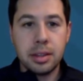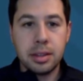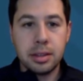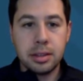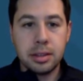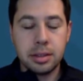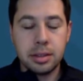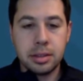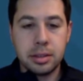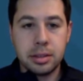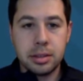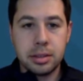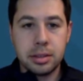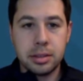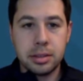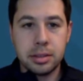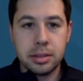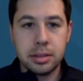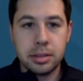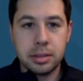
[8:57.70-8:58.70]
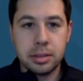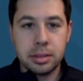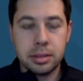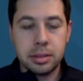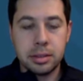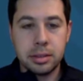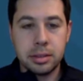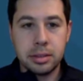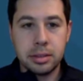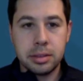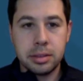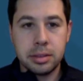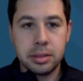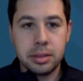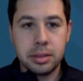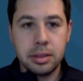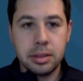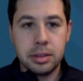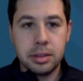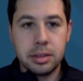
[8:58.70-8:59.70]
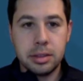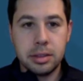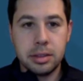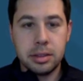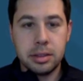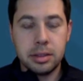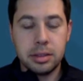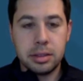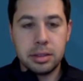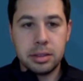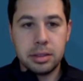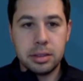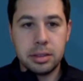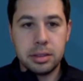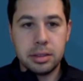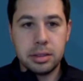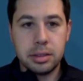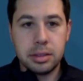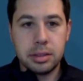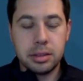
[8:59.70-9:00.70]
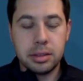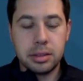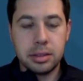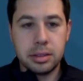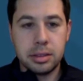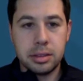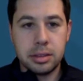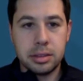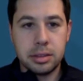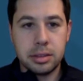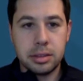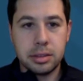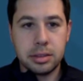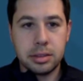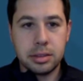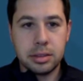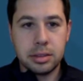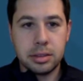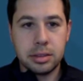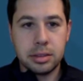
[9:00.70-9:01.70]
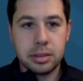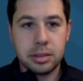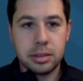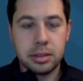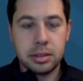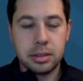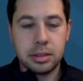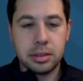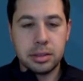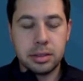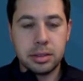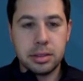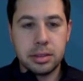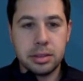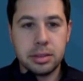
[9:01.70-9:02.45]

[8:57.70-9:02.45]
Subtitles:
This person isn't speaking.